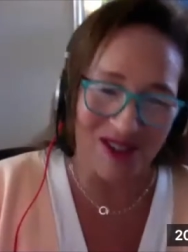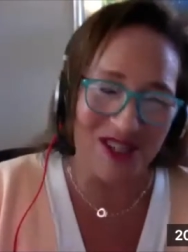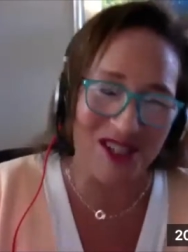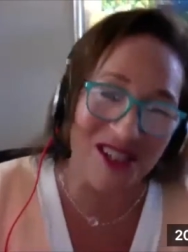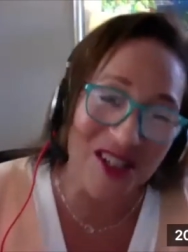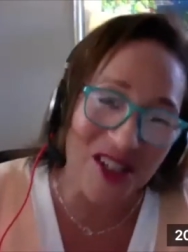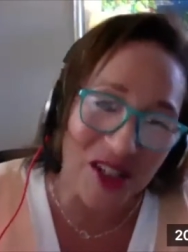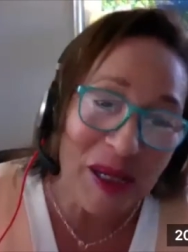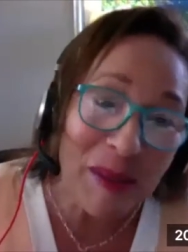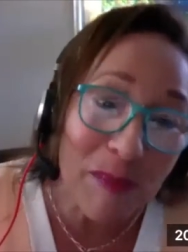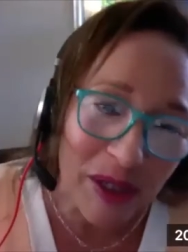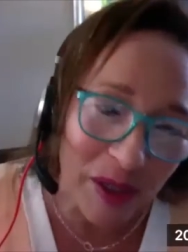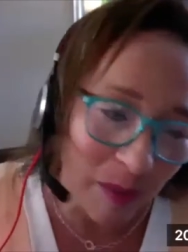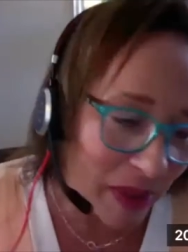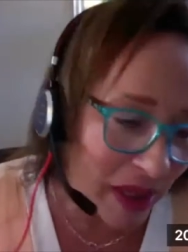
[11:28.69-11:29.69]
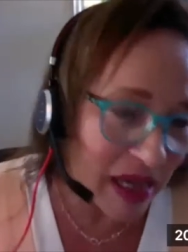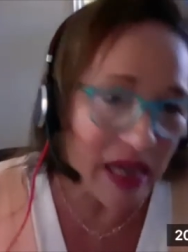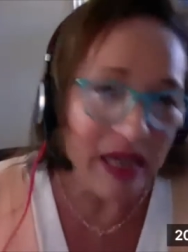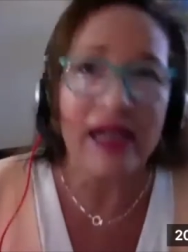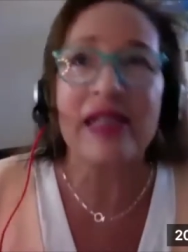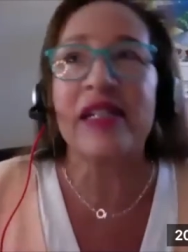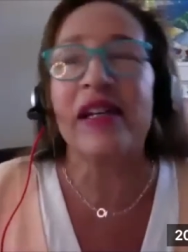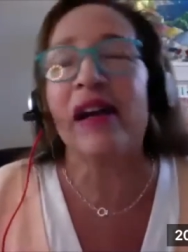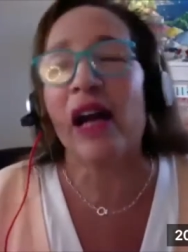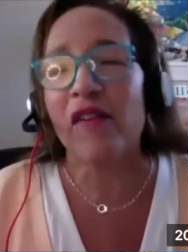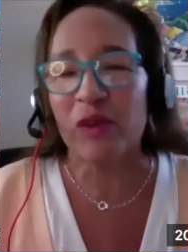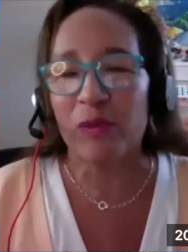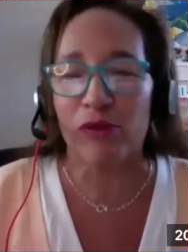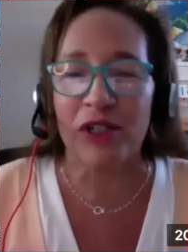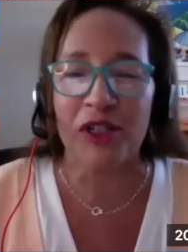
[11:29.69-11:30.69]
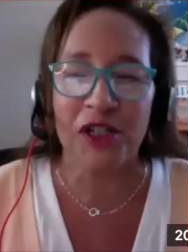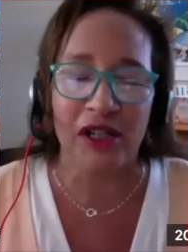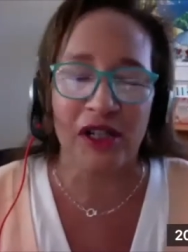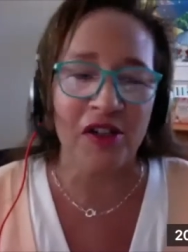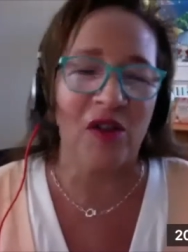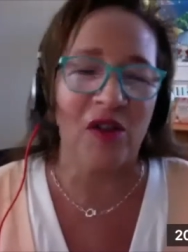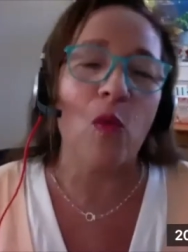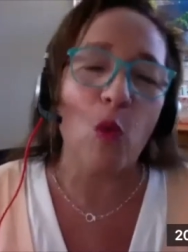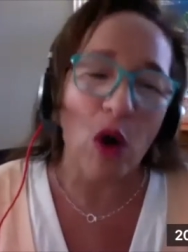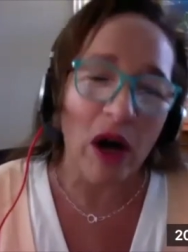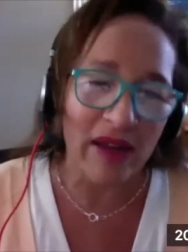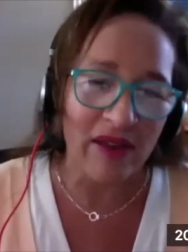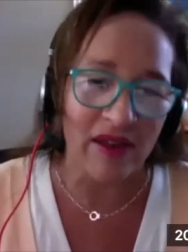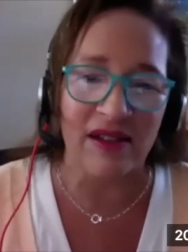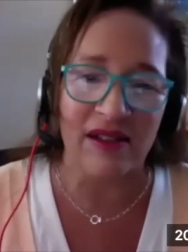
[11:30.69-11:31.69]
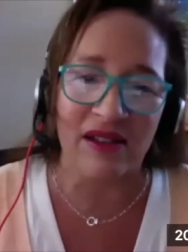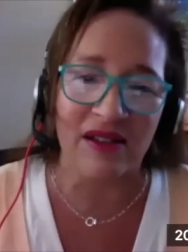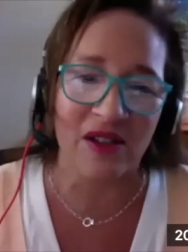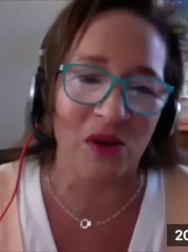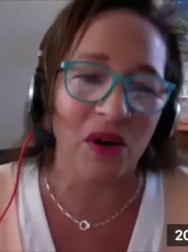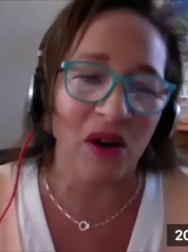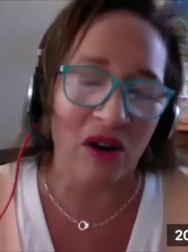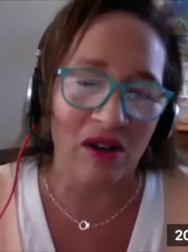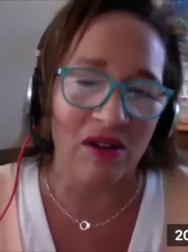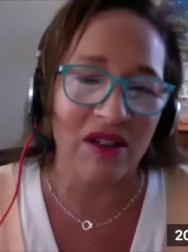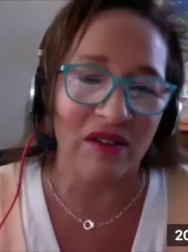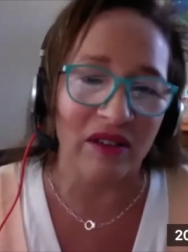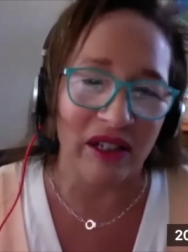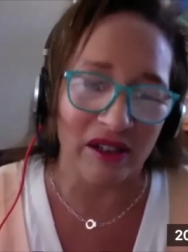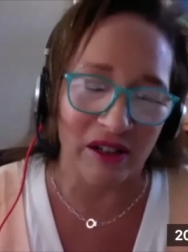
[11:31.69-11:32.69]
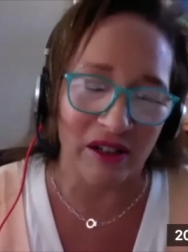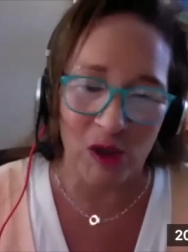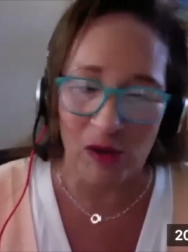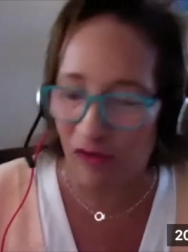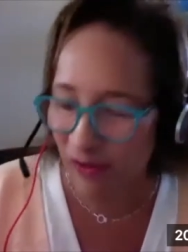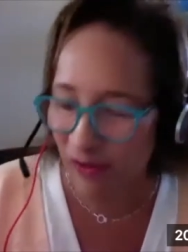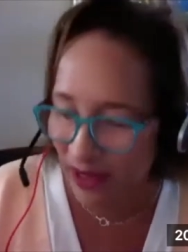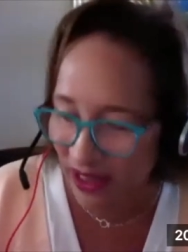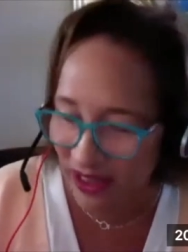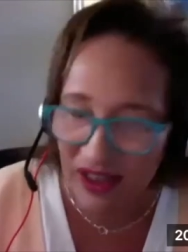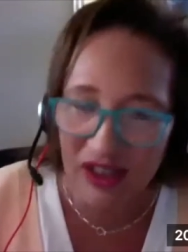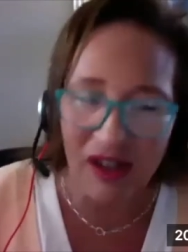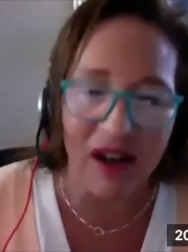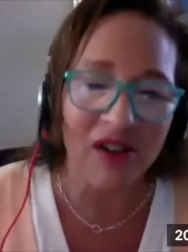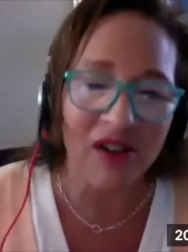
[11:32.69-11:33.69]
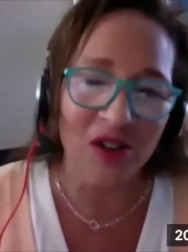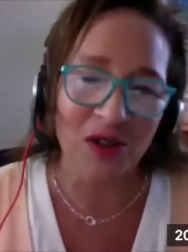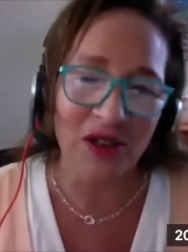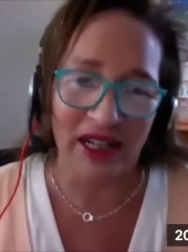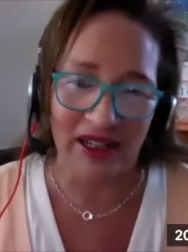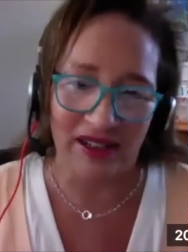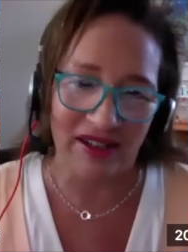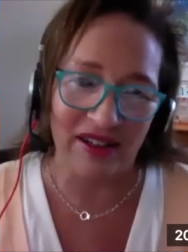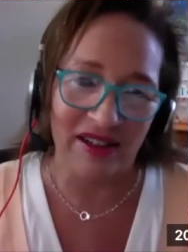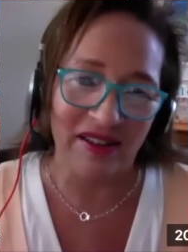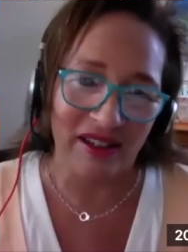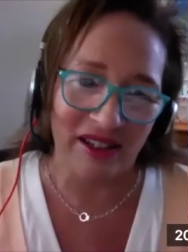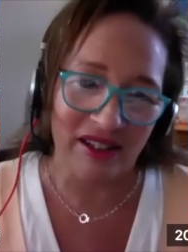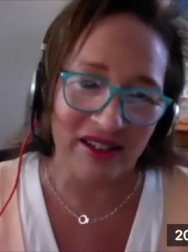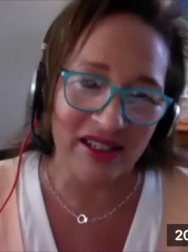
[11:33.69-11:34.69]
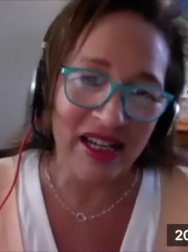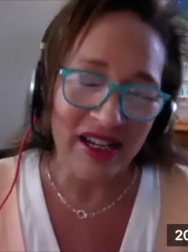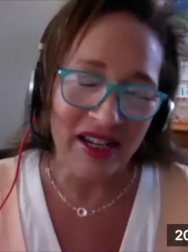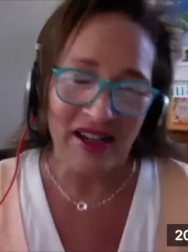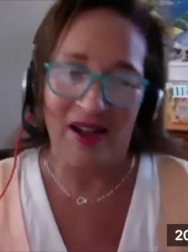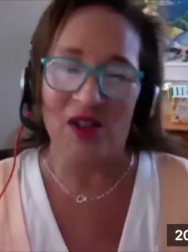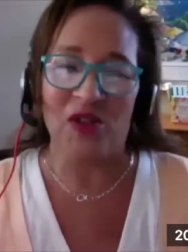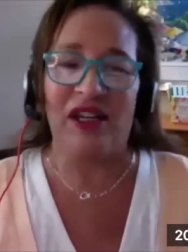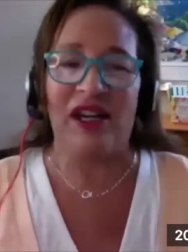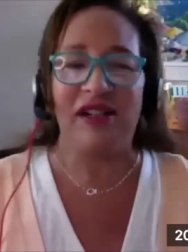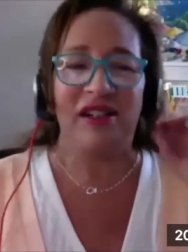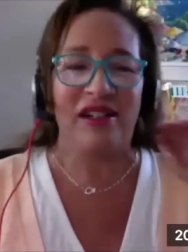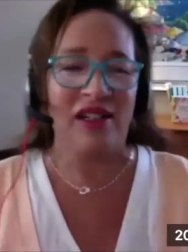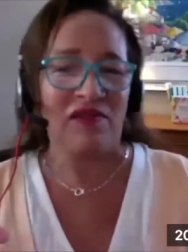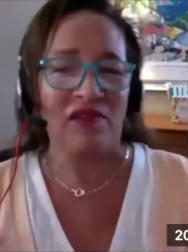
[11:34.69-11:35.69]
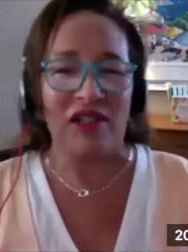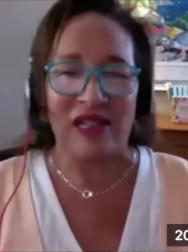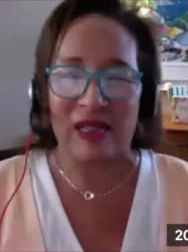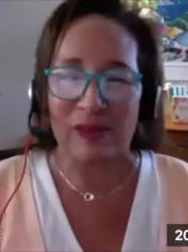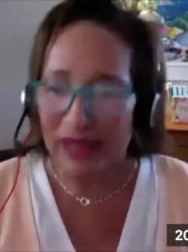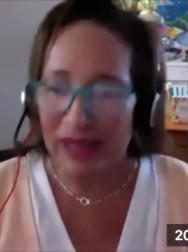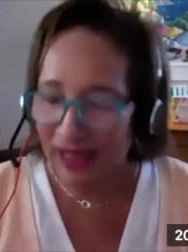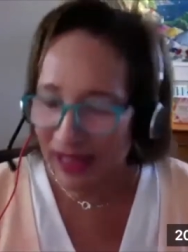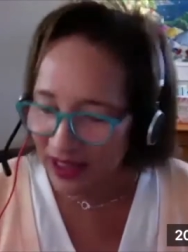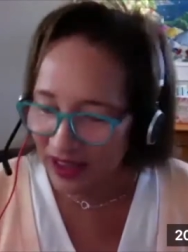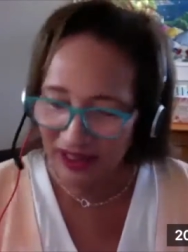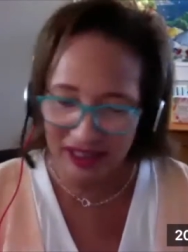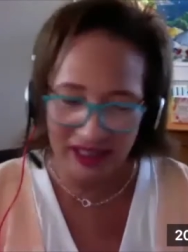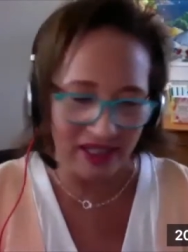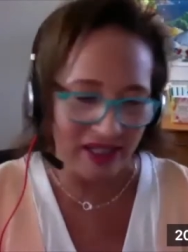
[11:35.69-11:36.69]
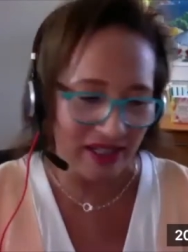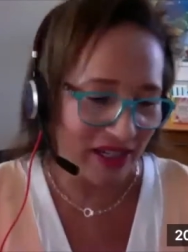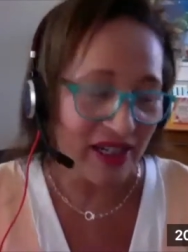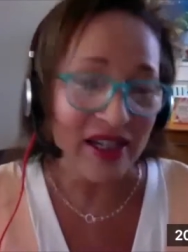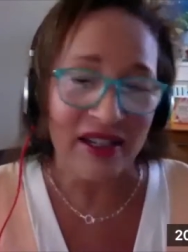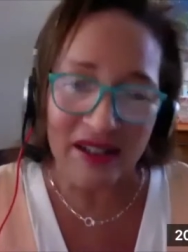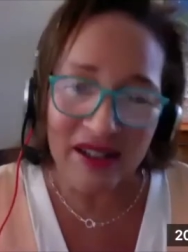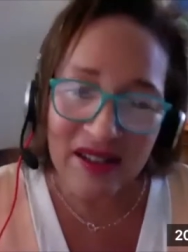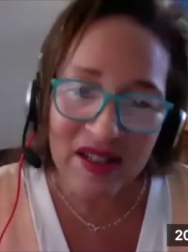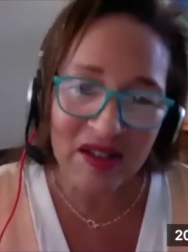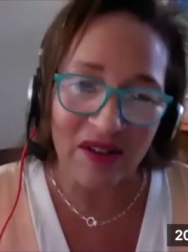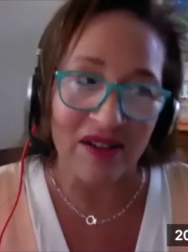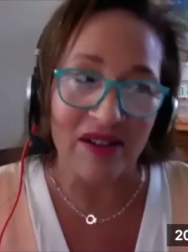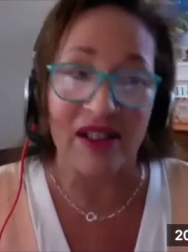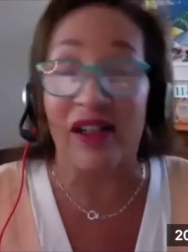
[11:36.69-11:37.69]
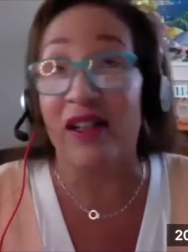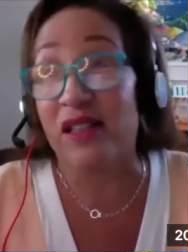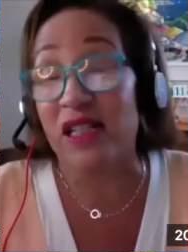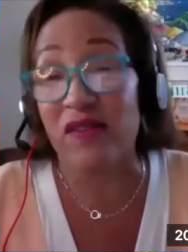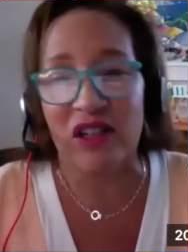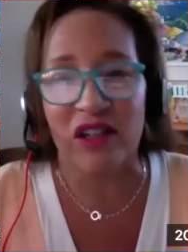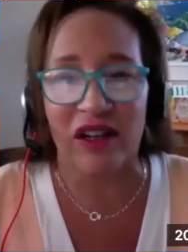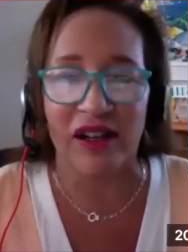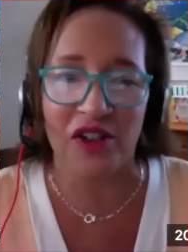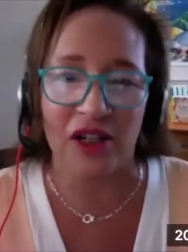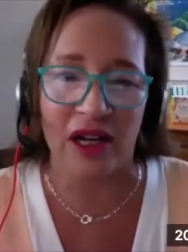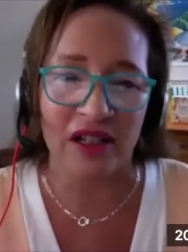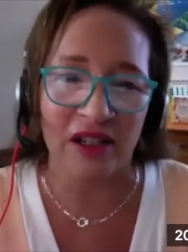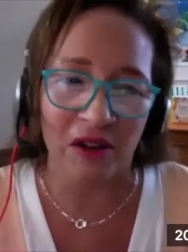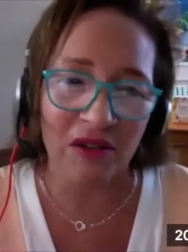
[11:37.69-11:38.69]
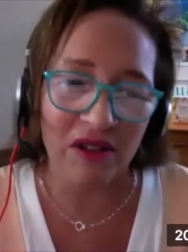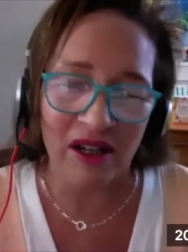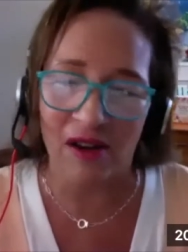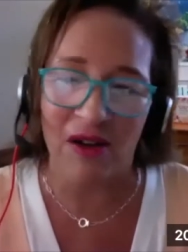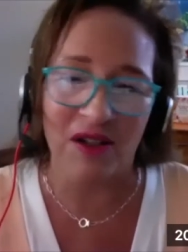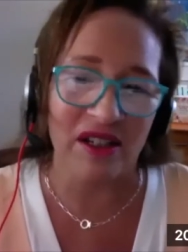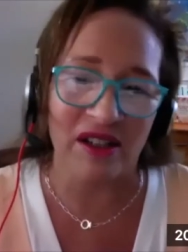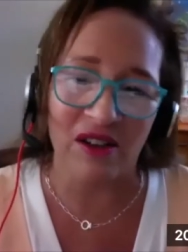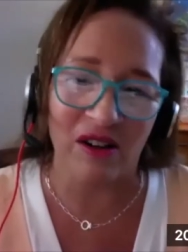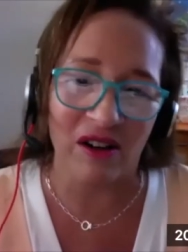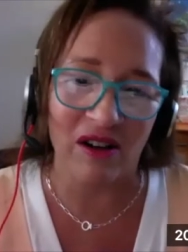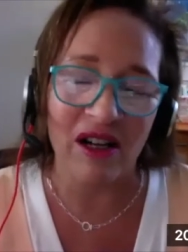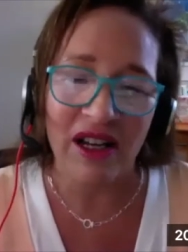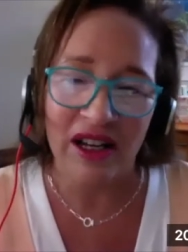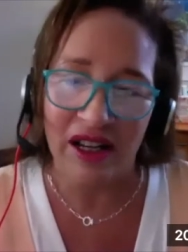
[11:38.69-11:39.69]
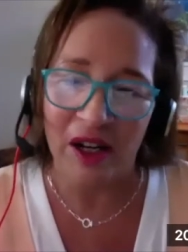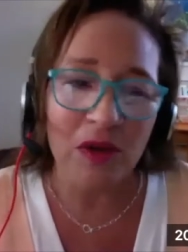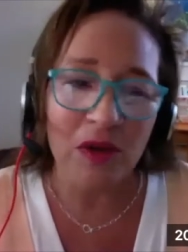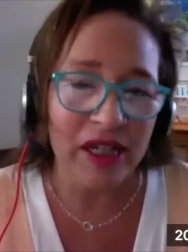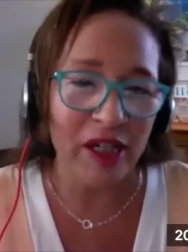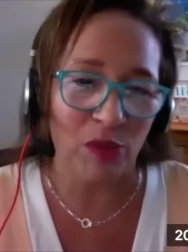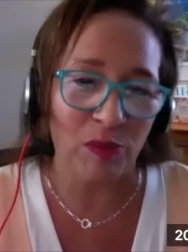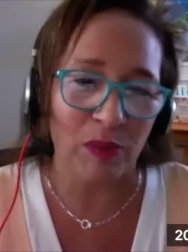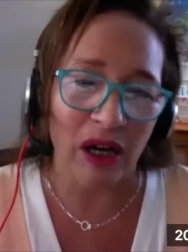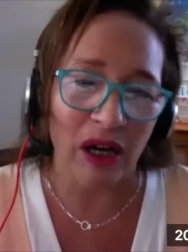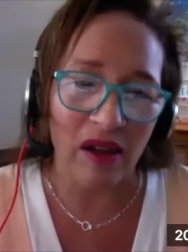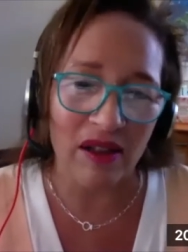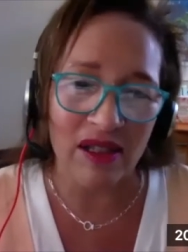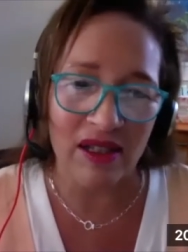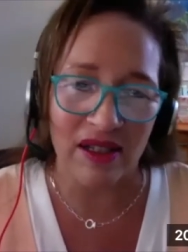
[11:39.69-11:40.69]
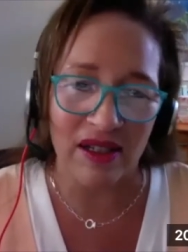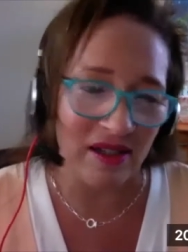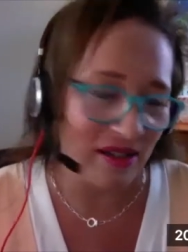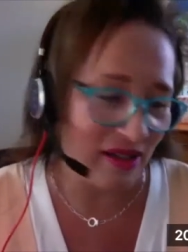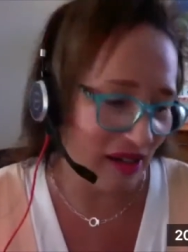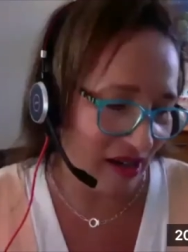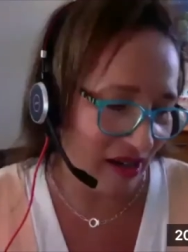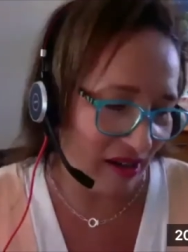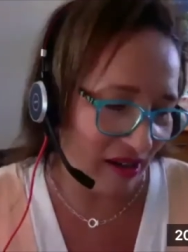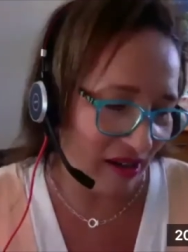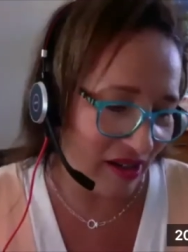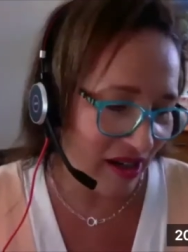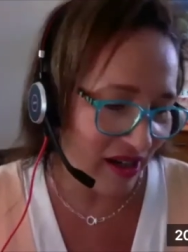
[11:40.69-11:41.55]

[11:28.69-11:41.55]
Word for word: or to shame them, it's to have an appreciation why this is so hard to let go of. We've been indoctrinated in this. And so the idea of dismantling it is daunting. It's even hijacked healthcare. It's in our healthcare policies. And